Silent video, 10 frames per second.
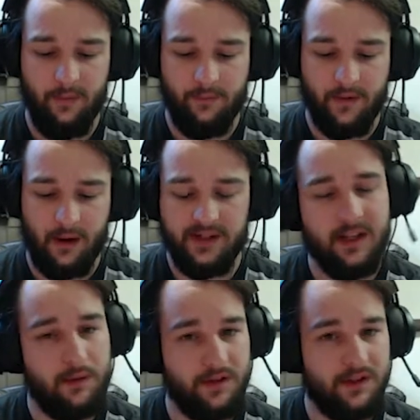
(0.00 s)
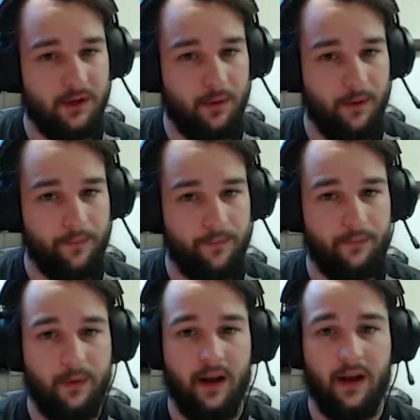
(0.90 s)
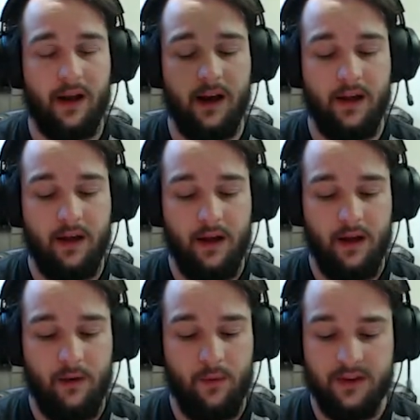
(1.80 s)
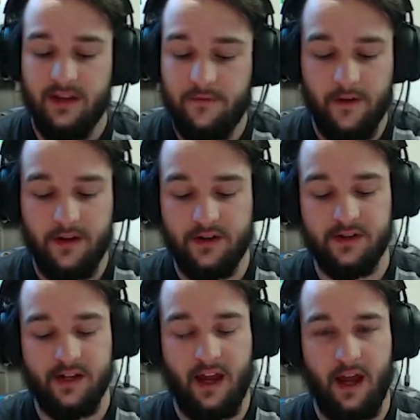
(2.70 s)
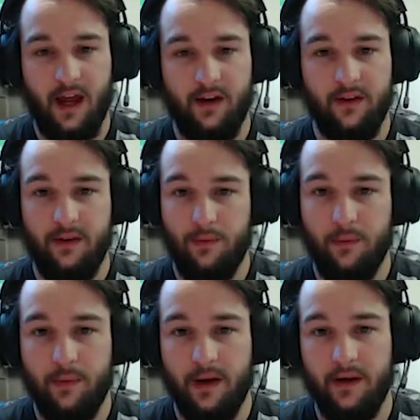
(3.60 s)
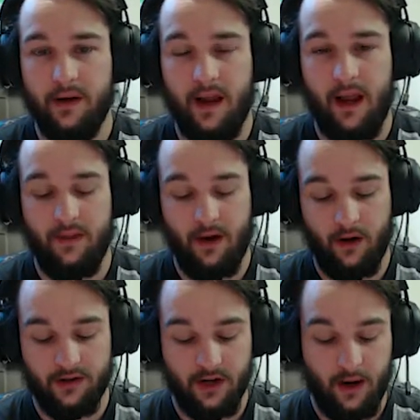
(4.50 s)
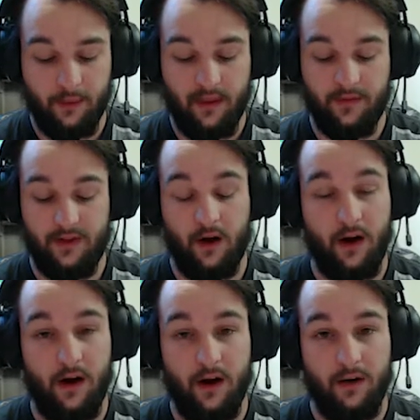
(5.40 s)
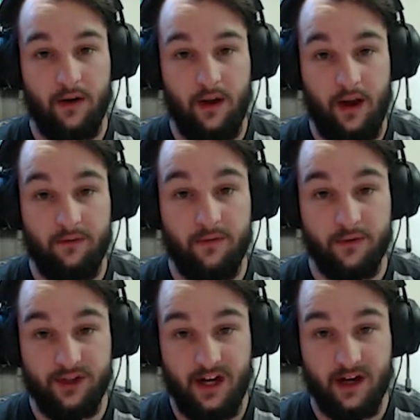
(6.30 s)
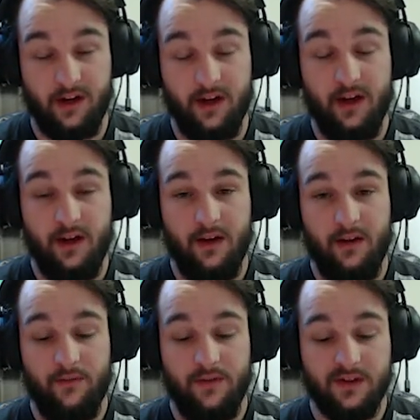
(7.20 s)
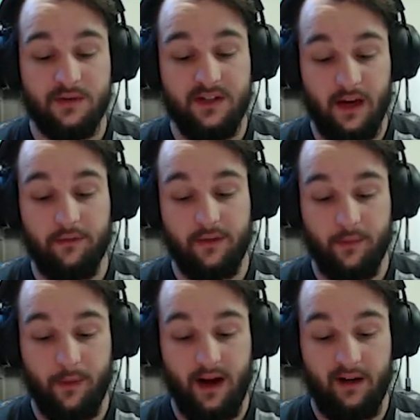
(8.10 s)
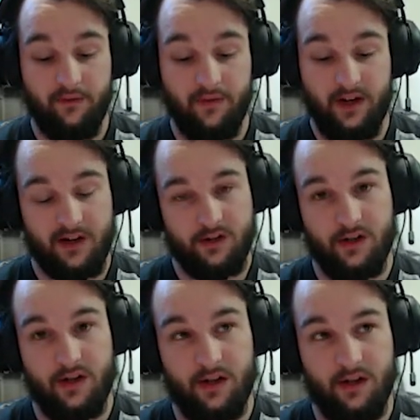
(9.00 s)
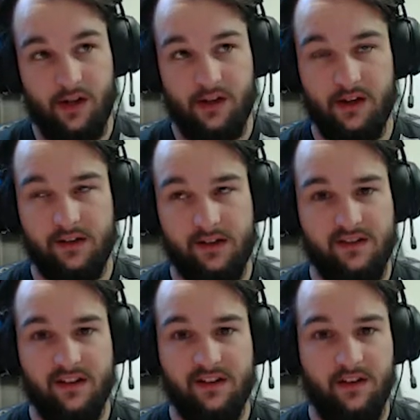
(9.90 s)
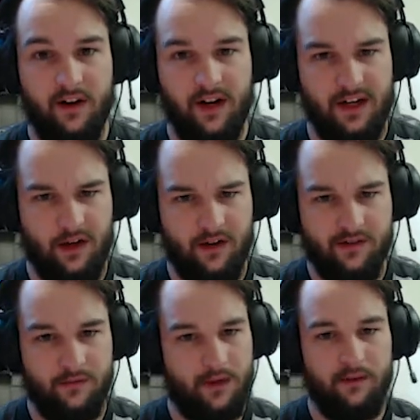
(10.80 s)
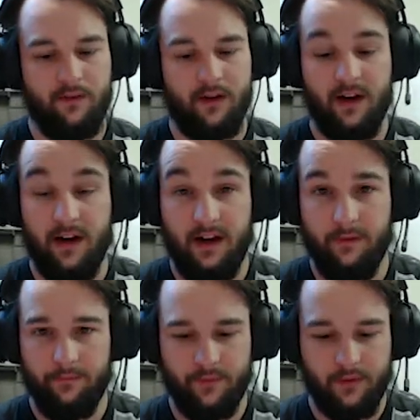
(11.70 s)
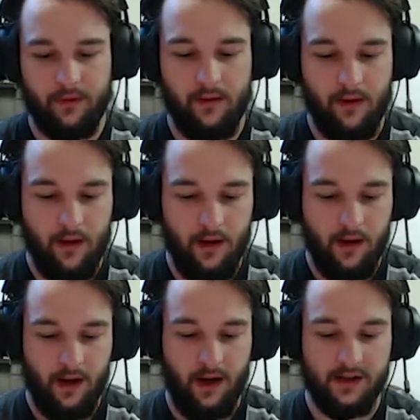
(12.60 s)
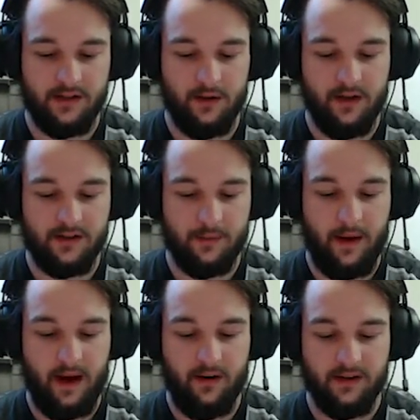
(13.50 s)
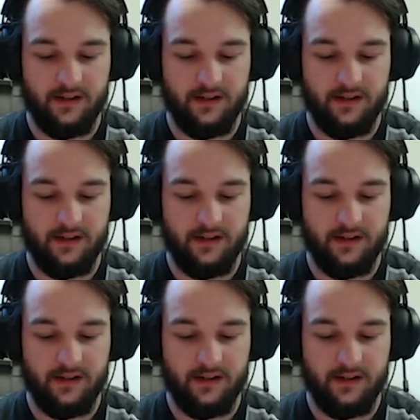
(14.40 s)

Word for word: I was thinking about the Snowball, but uh, with these features and the mute button, and then on top of that the uh, headphone jack, this was definitely the buy for the extra. I think it's like sixty or eighty dollars for me for Canadian. Uh, so here's the patterns.